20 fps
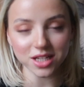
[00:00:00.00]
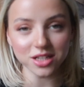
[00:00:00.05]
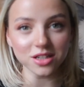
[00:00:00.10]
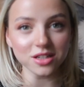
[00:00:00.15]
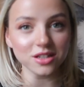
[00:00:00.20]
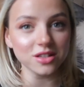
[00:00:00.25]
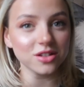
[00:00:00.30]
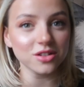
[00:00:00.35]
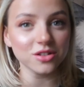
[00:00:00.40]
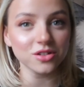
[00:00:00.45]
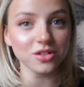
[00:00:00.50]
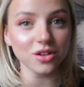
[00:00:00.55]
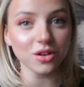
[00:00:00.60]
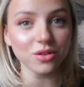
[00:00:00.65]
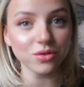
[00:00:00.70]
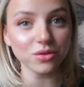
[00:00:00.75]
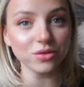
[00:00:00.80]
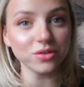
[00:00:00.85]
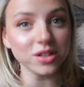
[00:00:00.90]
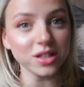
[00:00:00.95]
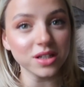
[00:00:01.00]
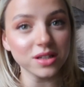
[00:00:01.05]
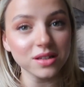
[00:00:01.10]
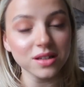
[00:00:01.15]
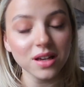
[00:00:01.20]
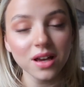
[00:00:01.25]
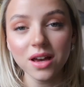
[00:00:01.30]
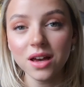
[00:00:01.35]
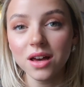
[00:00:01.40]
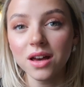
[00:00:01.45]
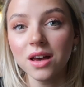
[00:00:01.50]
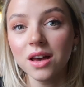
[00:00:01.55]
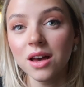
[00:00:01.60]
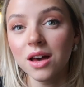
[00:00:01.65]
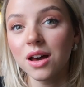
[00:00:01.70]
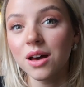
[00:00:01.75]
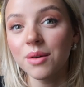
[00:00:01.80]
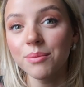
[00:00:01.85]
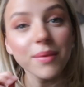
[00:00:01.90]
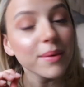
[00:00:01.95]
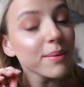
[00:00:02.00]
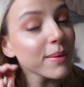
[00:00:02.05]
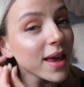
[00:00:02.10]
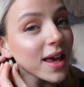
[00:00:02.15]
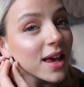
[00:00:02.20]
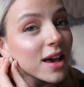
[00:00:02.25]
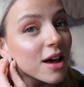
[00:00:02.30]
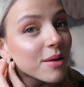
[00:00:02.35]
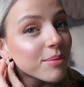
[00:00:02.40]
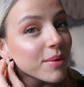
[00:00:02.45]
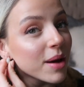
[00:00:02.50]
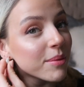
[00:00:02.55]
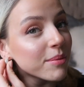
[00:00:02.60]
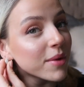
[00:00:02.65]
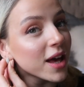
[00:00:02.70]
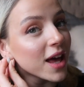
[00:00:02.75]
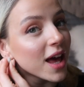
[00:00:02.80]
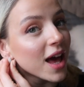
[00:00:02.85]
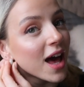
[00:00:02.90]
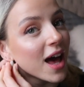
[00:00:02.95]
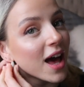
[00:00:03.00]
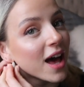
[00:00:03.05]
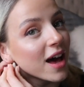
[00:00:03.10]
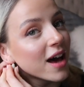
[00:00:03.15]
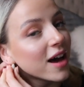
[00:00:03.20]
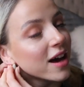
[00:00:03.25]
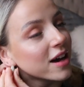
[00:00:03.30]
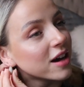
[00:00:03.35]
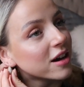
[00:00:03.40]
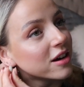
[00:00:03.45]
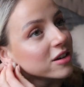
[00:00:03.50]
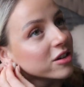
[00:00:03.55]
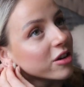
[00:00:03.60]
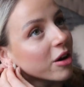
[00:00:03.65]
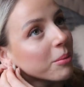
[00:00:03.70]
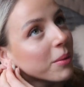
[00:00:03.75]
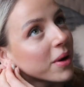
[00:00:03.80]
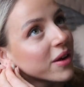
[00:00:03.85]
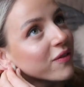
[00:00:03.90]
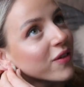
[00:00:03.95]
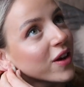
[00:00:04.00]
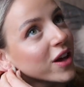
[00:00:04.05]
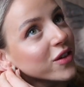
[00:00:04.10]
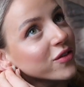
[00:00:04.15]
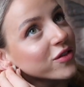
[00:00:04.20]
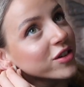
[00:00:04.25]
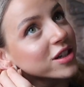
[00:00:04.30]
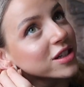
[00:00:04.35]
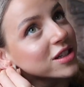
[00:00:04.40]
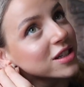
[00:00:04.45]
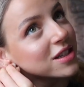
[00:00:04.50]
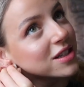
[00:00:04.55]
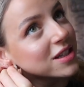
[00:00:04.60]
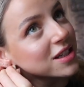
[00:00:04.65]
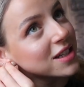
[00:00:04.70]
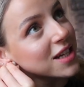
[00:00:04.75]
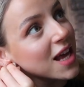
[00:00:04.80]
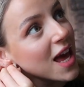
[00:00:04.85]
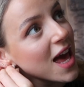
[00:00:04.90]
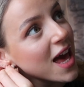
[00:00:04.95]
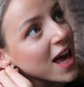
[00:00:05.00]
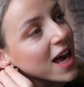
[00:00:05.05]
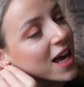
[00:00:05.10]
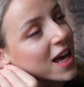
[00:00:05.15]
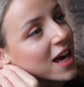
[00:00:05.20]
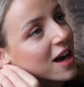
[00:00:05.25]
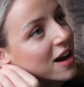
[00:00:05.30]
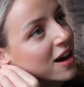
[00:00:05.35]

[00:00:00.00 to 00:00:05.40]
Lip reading: and just so gorgeous. My makeup and my hair are not my favourite today.